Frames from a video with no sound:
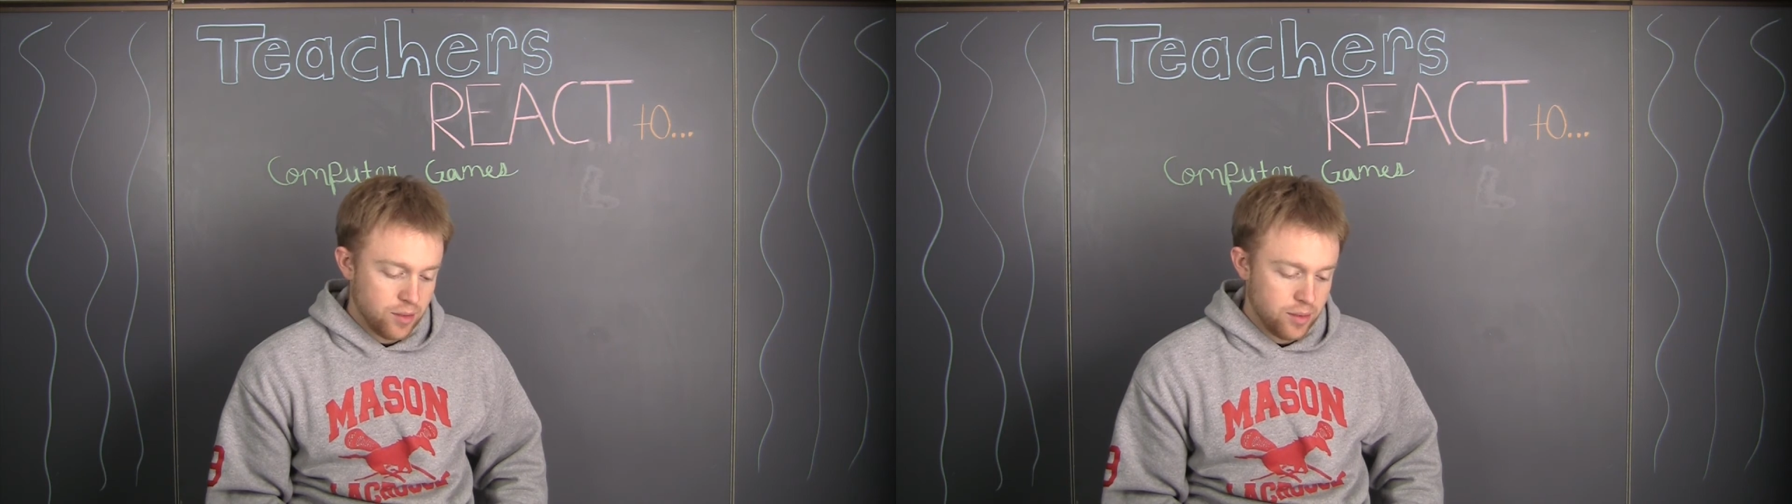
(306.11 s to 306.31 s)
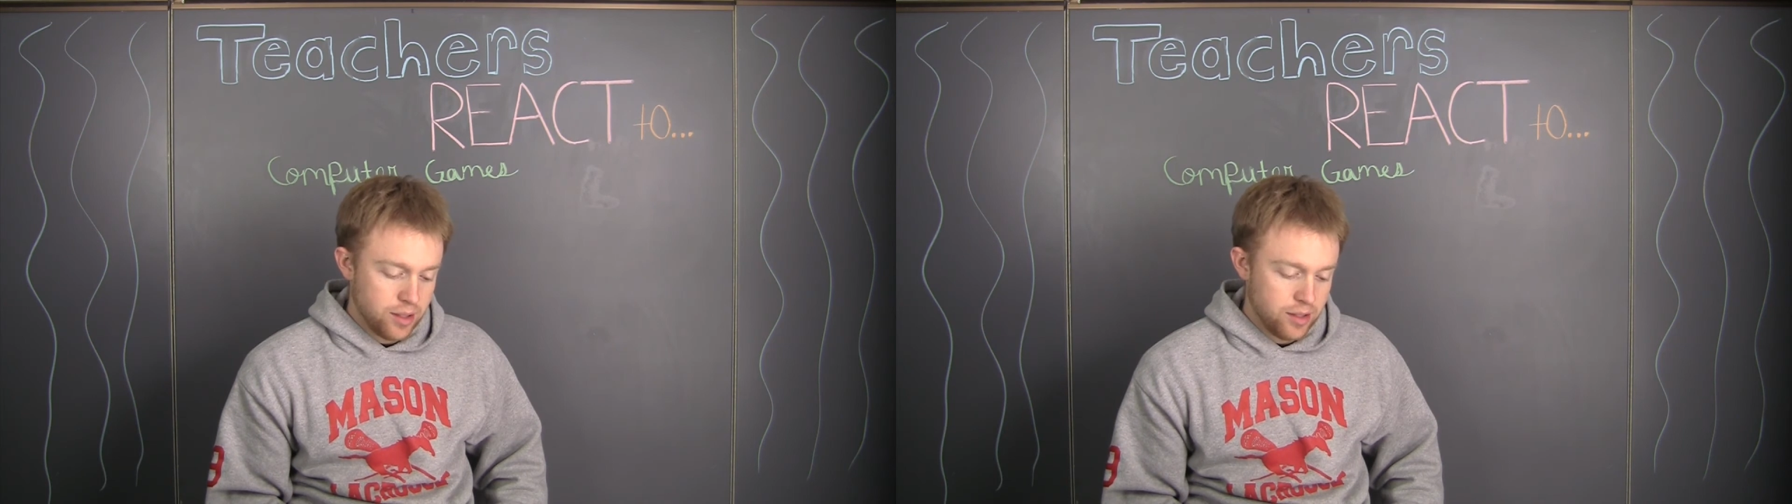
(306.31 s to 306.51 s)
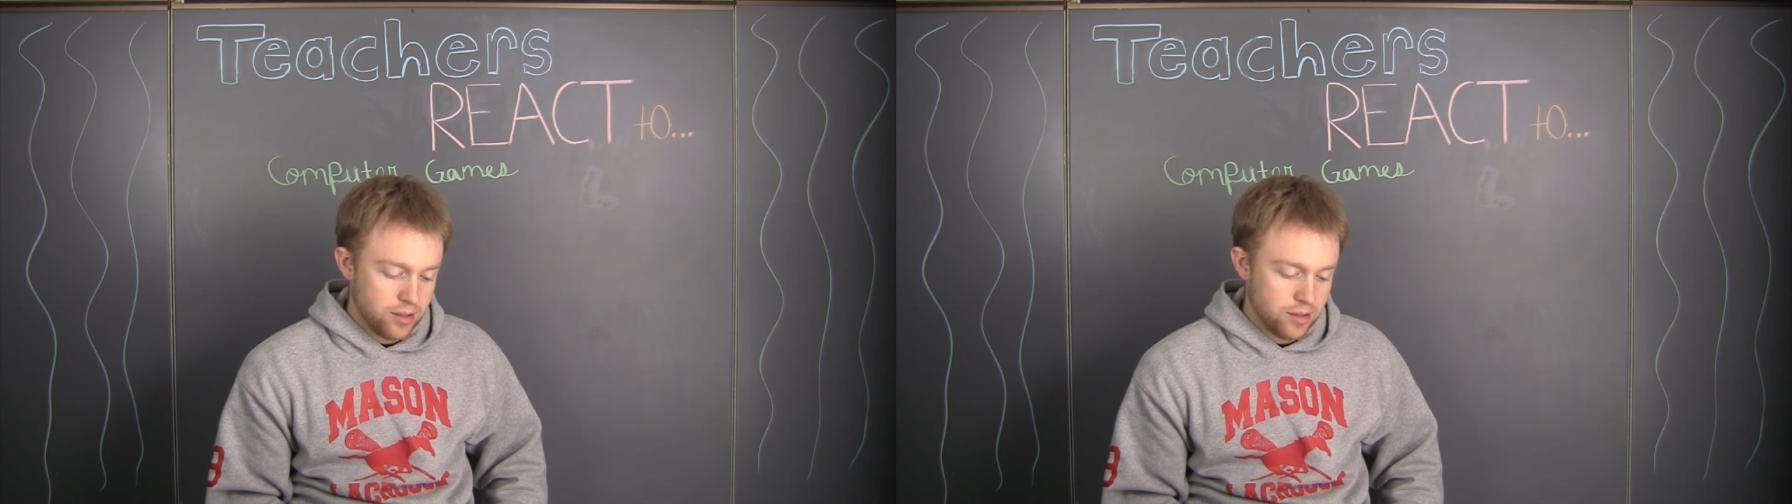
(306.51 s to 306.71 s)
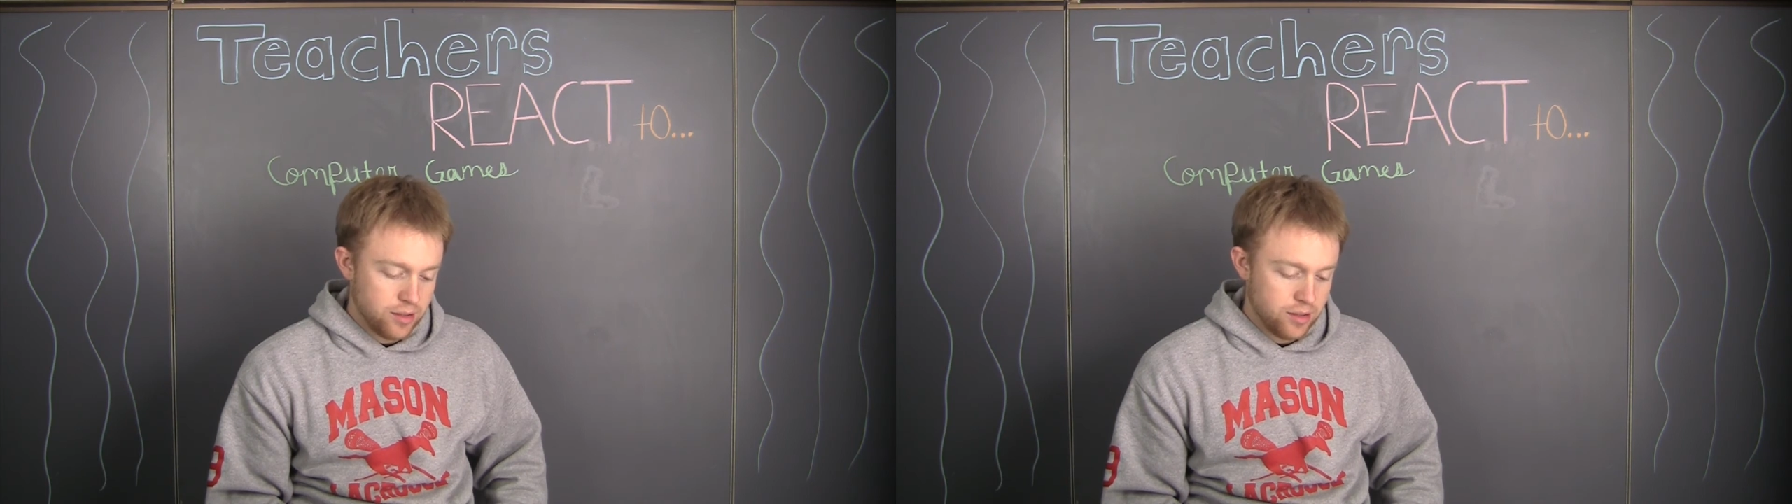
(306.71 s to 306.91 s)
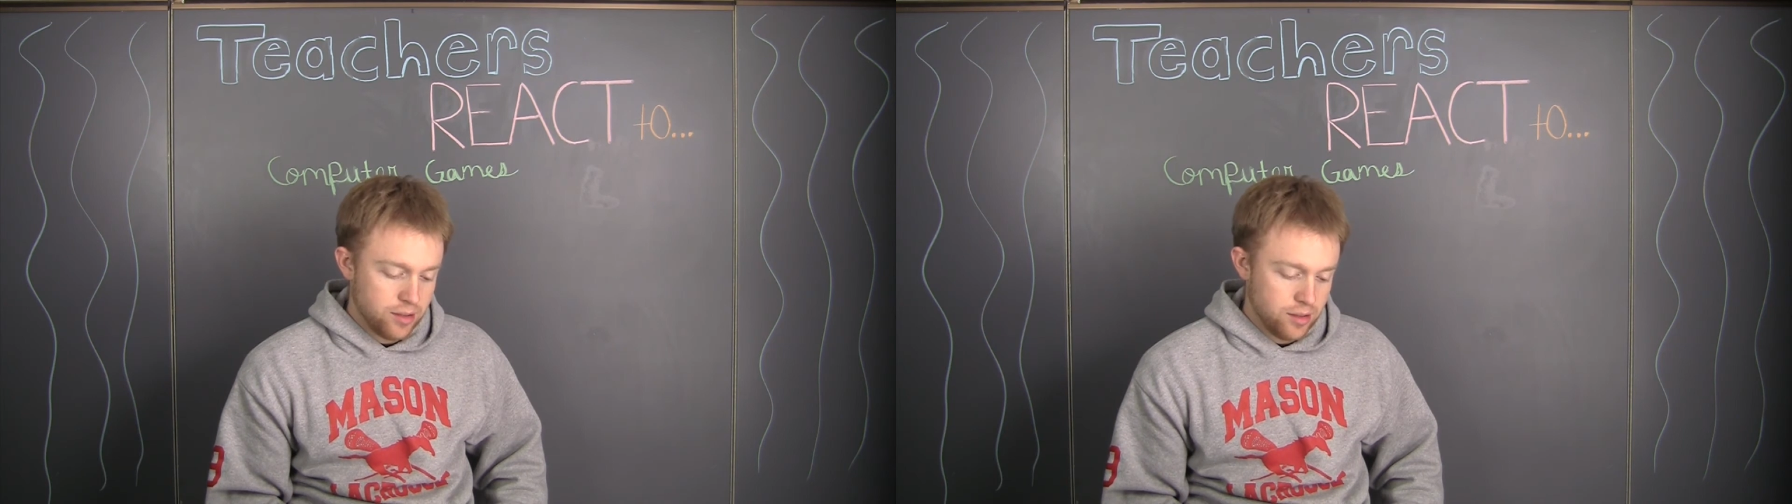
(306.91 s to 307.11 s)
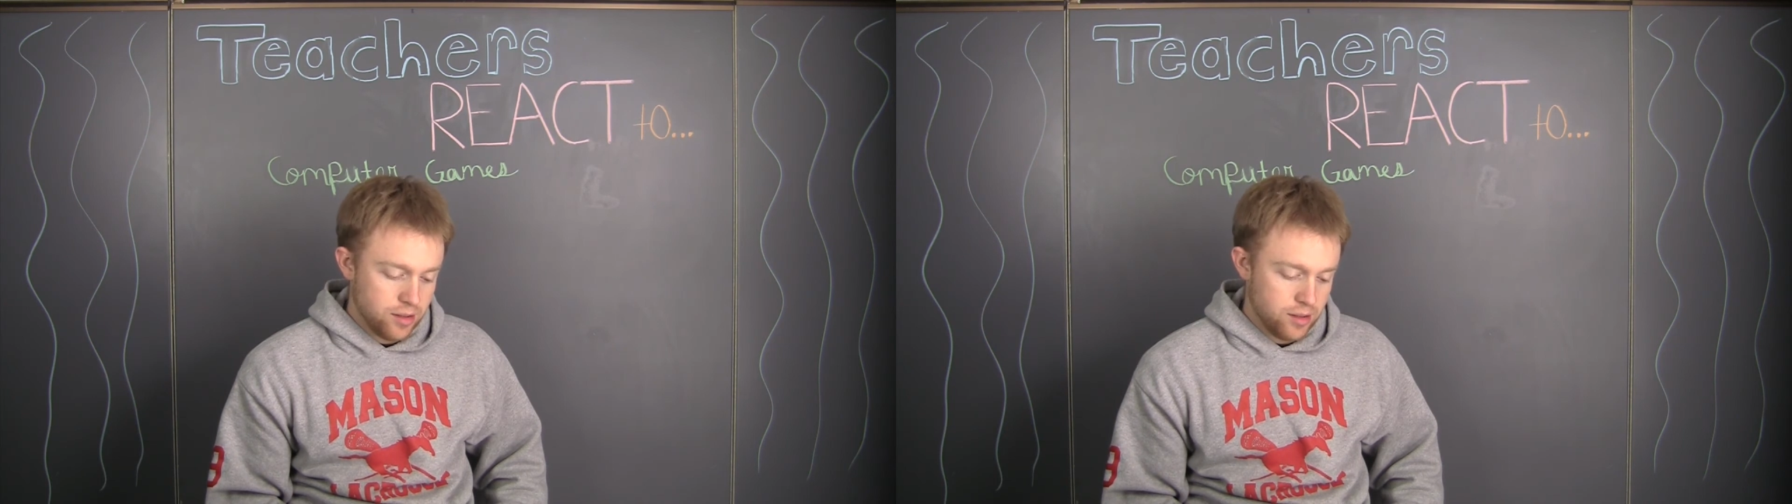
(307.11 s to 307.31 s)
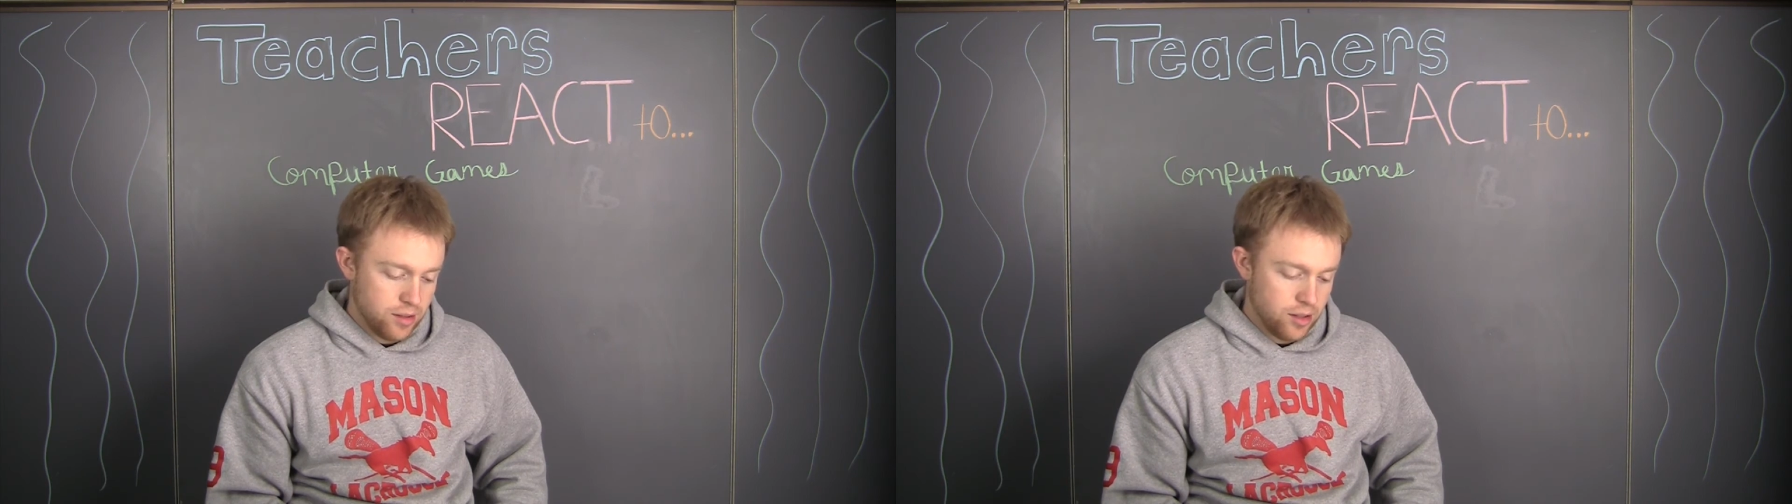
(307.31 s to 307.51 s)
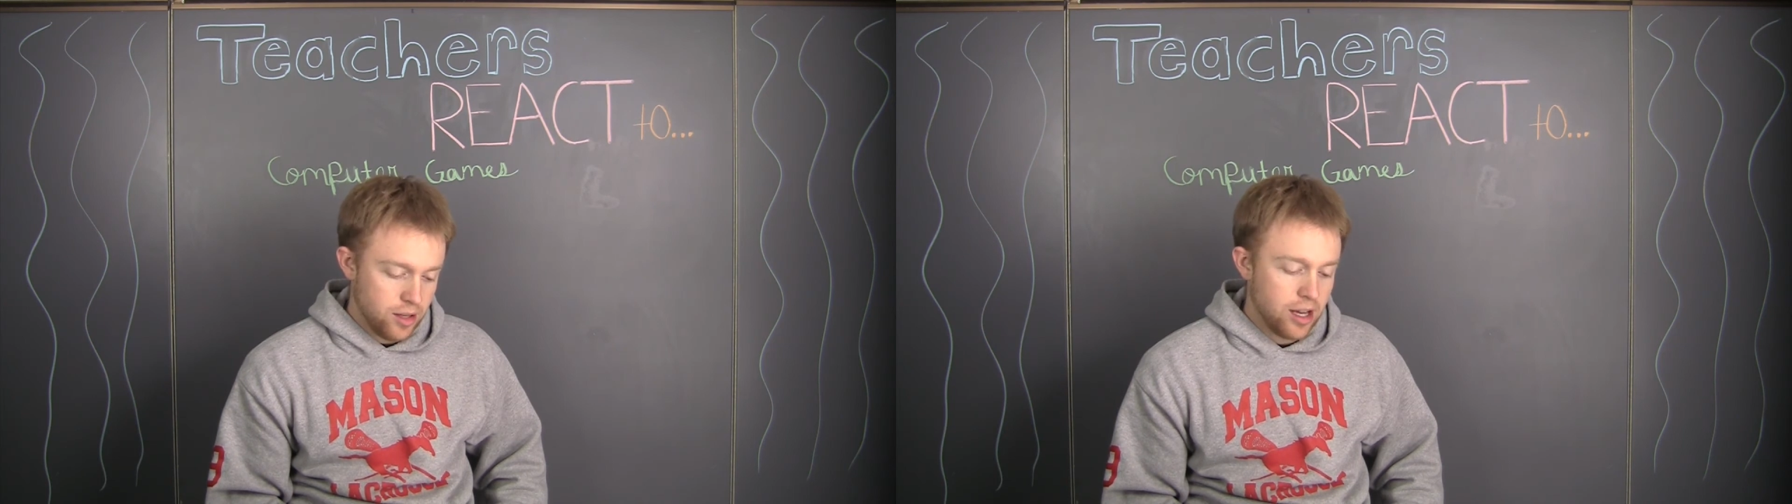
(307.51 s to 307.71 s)
when
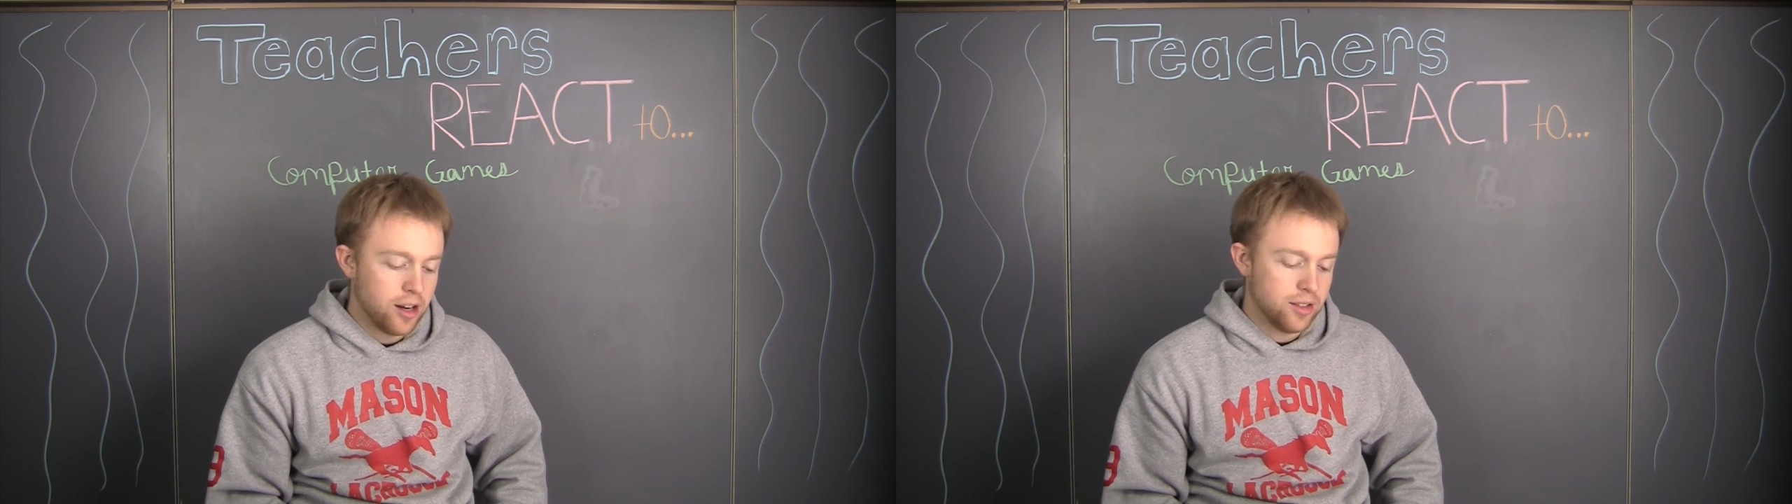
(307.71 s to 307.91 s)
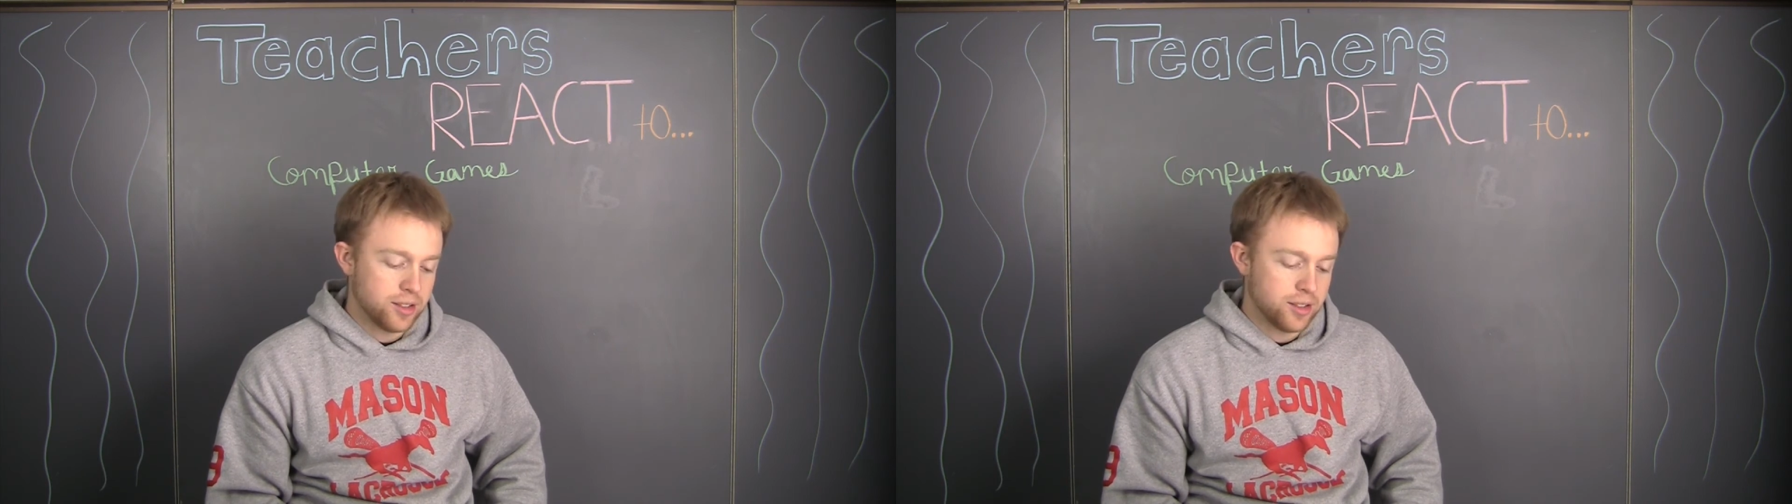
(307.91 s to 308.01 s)
you hit on